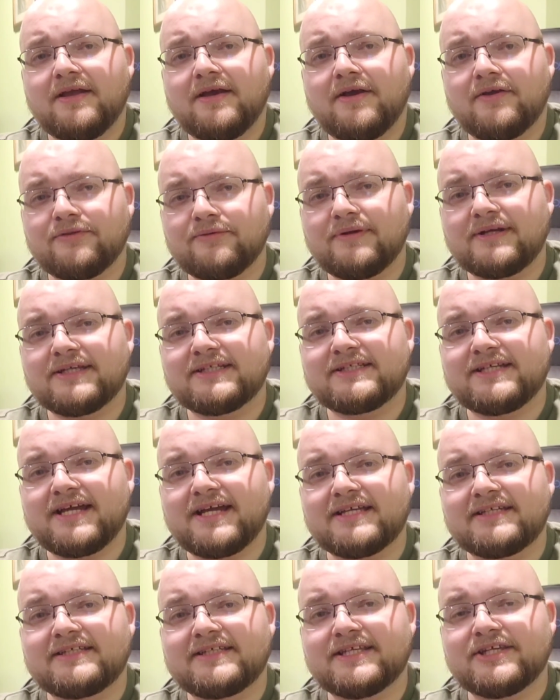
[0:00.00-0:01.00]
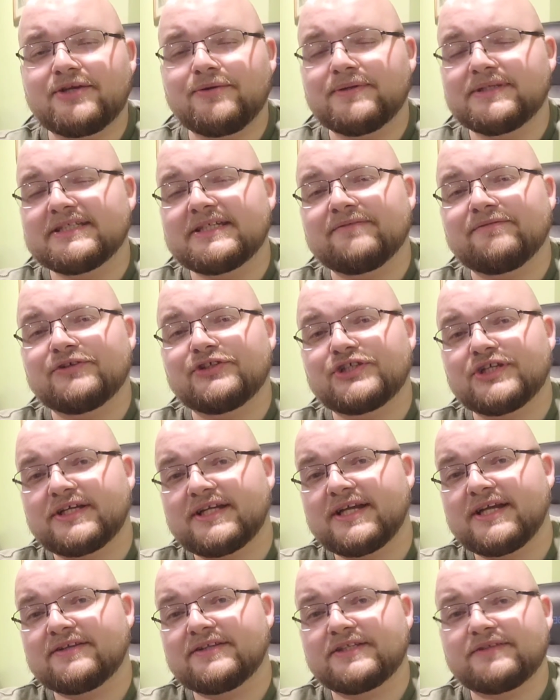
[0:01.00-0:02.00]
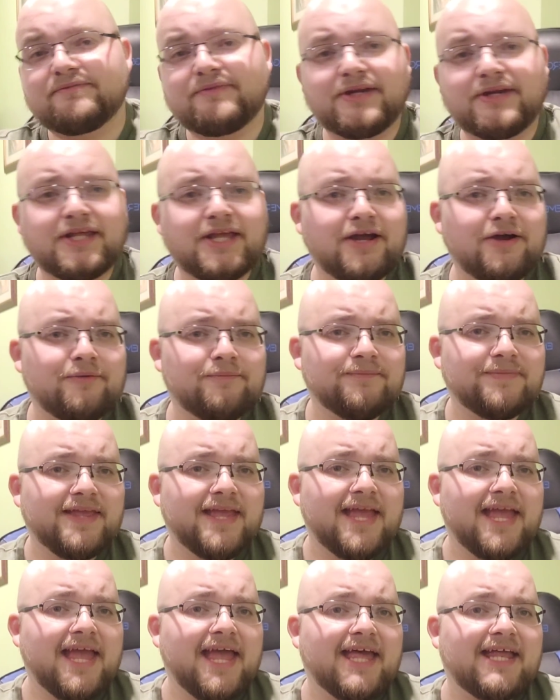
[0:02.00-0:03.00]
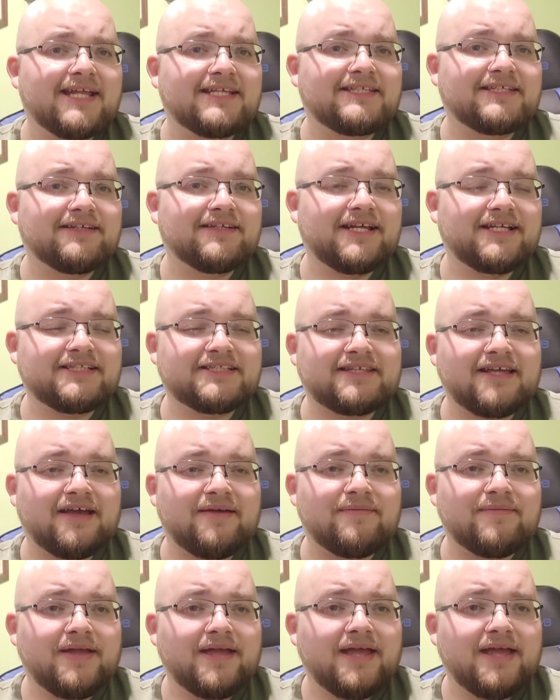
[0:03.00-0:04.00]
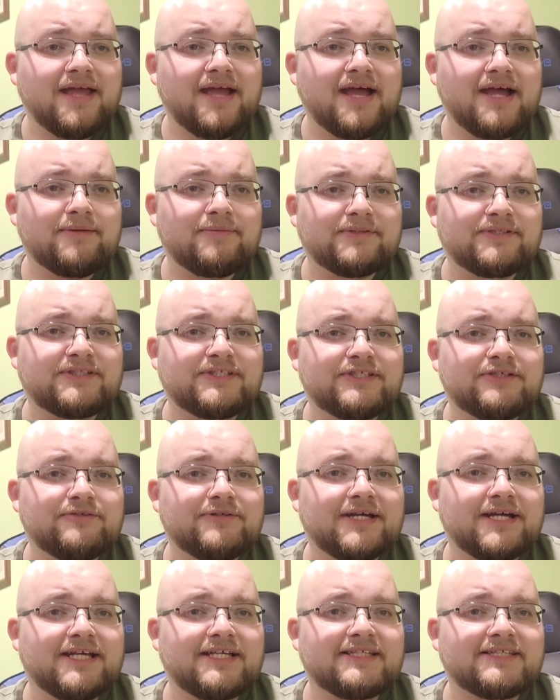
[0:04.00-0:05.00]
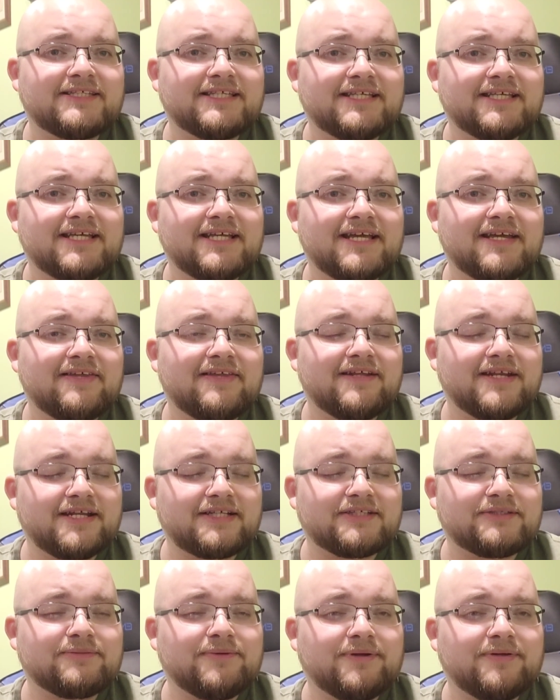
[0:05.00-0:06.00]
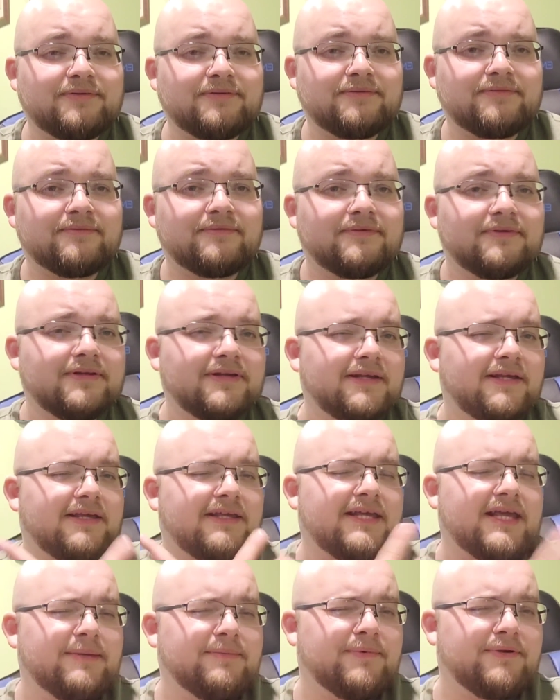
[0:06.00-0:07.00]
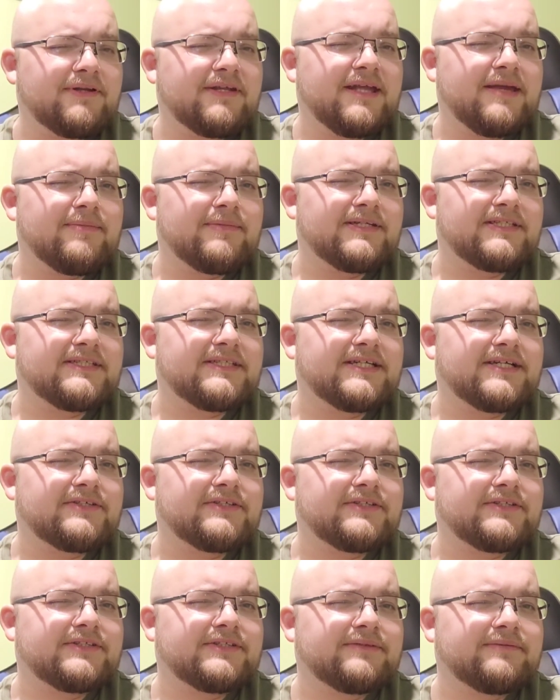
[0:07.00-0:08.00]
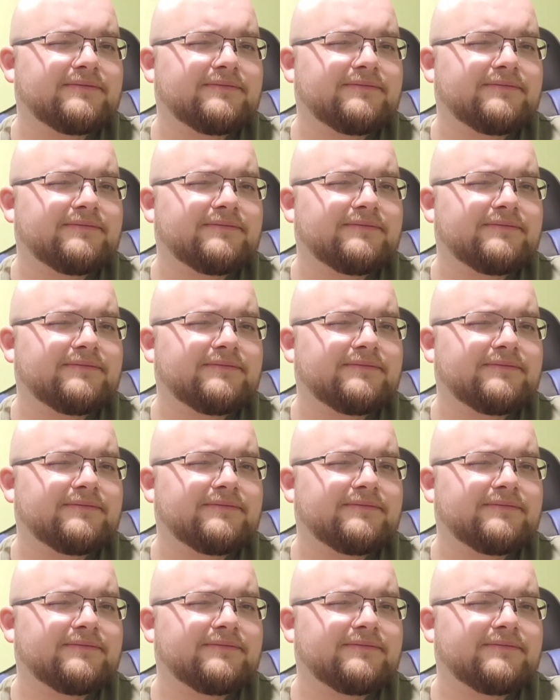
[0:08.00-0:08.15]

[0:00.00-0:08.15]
Otherwise, guys, thank you once again for checking out this video, and until next time, I will see you guys in the next one. Keep on gaming, Nostalgics.